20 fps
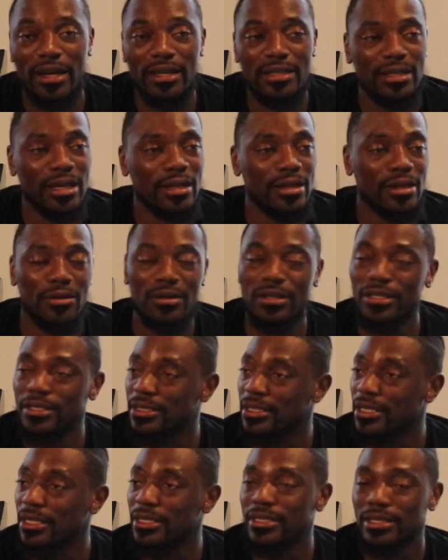because I know
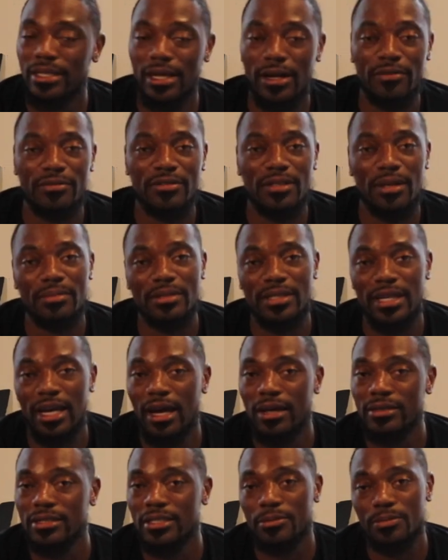this stuff
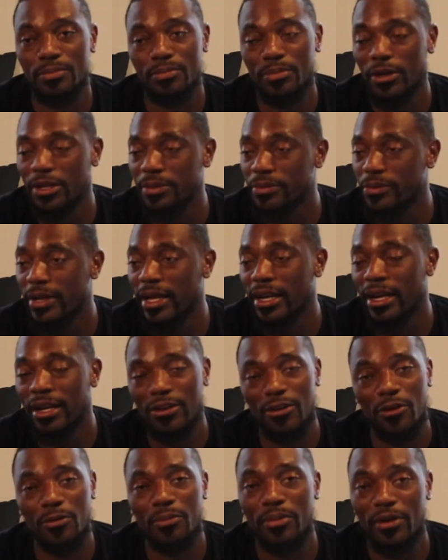sometimes is people that I
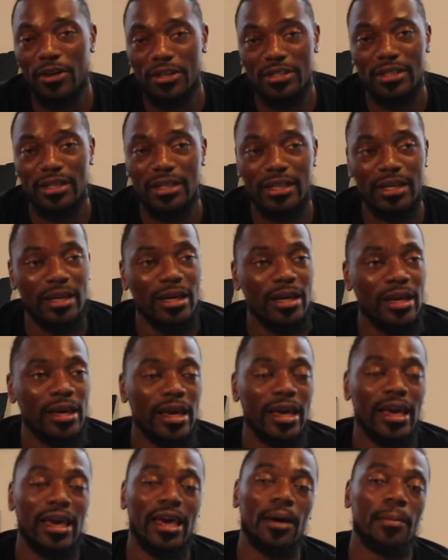know personally
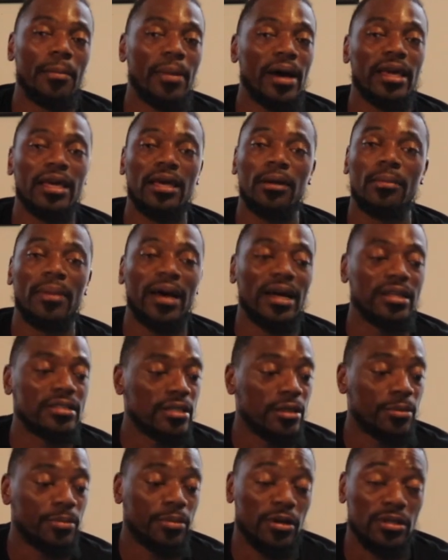and might get back
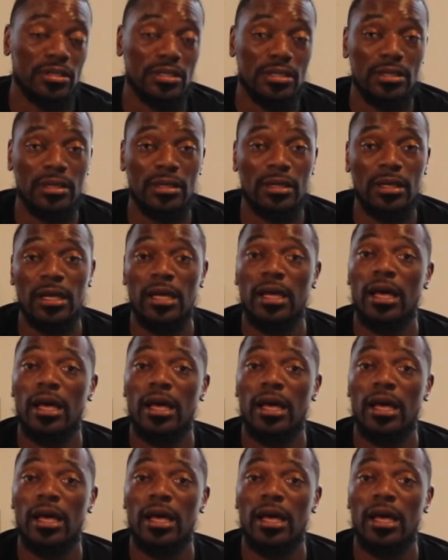to the person.